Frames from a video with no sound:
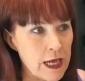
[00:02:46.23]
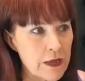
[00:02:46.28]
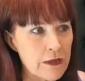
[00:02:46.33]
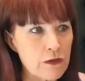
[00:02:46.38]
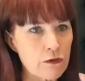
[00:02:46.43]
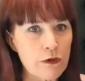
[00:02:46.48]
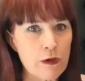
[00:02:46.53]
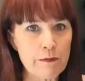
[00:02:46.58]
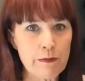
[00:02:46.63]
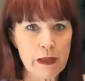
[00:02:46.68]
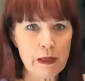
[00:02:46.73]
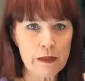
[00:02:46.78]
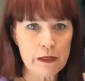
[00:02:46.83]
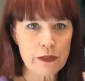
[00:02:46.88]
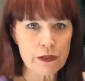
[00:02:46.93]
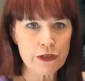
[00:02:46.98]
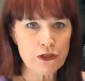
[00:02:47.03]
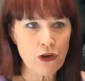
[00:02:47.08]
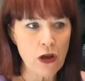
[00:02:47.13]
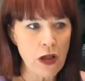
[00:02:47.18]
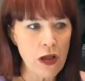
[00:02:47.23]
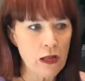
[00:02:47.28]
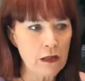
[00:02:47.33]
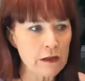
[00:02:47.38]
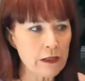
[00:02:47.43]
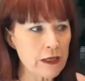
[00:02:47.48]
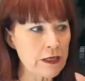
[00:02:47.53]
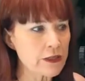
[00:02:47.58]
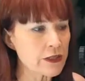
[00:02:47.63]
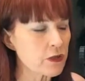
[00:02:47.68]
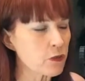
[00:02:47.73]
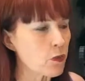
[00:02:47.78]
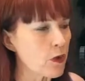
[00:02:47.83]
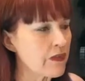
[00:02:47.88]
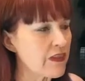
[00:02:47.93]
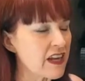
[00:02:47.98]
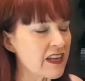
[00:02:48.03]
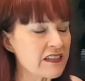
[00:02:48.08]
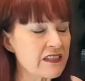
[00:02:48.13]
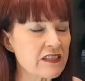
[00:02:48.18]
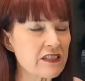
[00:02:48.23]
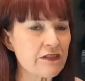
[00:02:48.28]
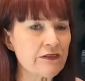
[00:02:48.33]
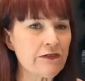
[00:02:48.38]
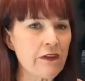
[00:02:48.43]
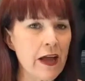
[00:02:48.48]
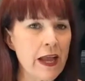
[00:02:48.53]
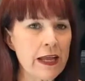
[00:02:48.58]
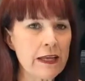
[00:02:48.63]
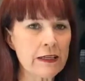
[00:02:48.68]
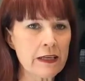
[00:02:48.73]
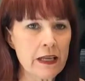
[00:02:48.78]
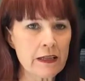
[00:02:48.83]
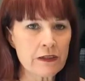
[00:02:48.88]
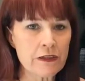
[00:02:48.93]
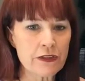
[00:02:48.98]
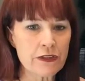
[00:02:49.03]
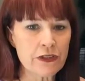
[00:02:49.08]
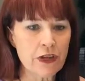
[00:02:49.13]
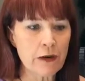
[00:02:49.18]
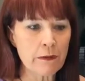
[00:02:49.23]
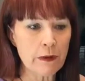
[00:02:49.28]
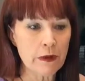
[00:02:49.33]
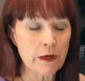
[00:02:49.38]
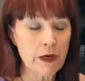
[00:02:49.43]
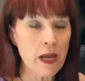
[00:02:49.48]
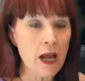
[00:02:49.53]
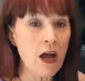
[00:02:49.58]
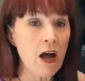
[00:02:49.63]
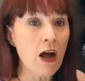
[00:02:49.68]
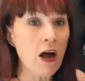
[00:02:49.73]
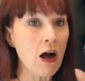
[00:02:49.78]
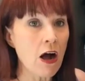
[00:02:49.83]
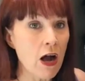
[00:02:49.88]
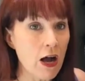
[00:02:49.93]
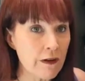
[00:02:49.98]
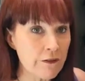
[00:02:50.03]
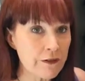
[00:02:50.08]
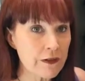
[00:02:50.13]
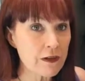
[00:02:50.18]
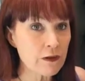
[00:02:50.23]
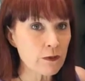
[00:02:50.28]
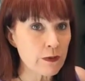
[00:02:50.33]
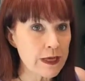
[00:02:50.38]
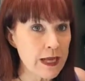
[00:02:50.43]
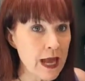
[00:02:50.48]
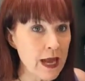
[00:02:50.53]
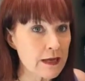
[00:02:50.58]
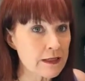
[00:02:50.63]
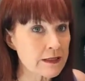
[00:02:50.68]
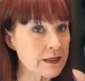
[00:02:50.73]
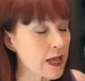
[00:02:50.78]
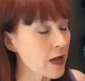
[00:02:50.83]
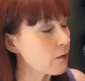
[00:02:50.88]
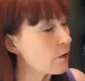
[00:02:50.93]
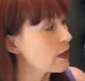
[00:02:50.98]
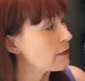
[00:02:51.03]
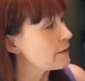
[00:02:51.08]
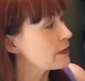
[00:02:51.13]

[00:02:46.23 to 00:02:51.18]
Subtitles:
The rebellious child is the one that's defiant and stubborn, often reacts that way